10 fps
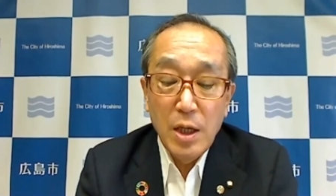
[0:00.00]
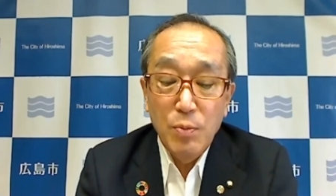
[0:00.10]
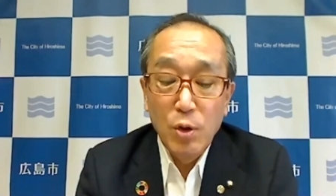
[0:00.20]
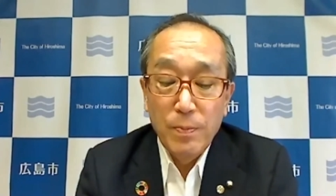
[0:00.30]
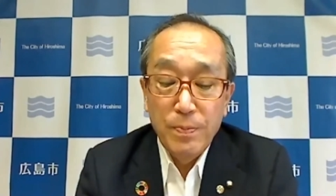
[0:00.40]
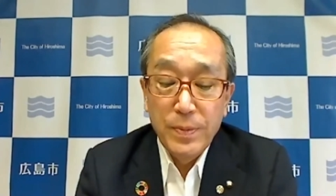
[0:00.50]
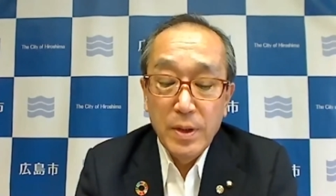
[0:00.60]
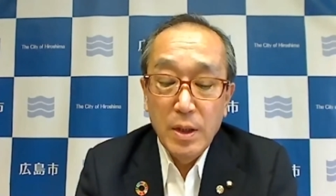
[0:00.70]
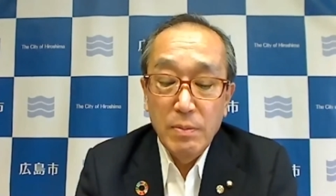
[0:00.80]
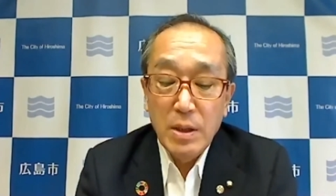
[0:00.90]

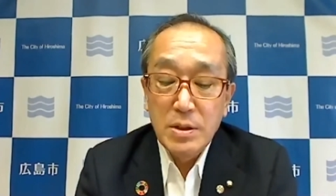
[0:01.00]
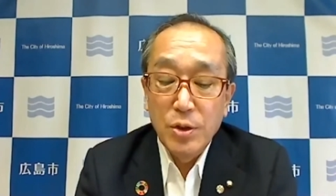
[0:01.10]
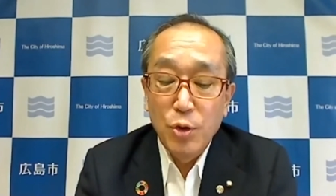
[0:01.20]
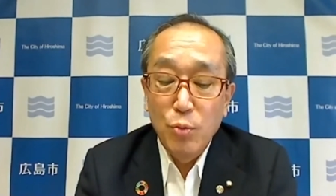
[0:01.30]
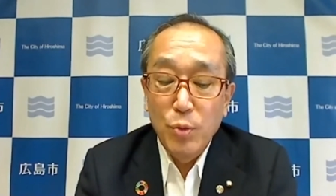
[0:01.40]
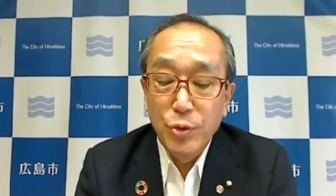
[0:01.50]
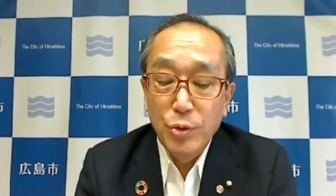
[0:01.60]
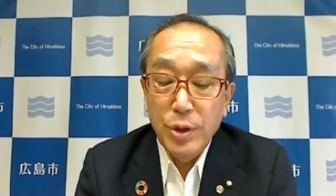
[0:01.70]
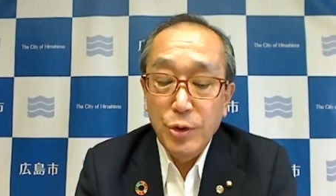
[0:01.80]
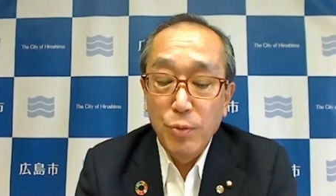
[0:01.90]
Hiroshima
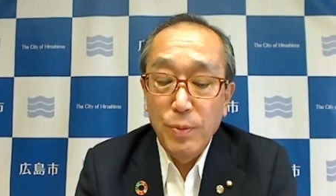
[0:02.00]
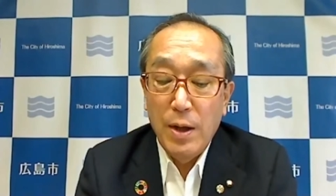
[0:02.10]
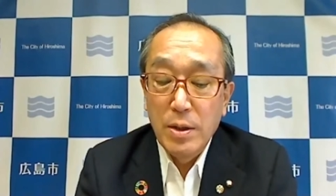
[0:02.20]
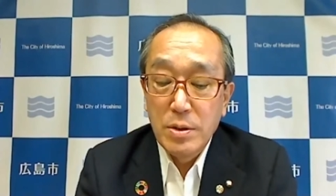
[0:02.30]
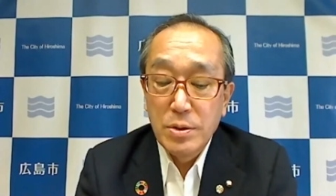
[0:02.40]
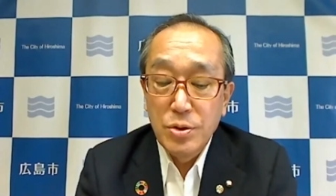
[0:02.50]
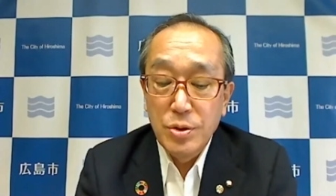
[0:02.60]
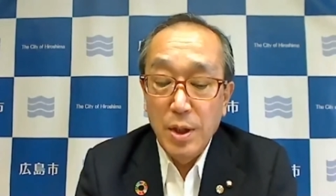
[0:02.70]
awaits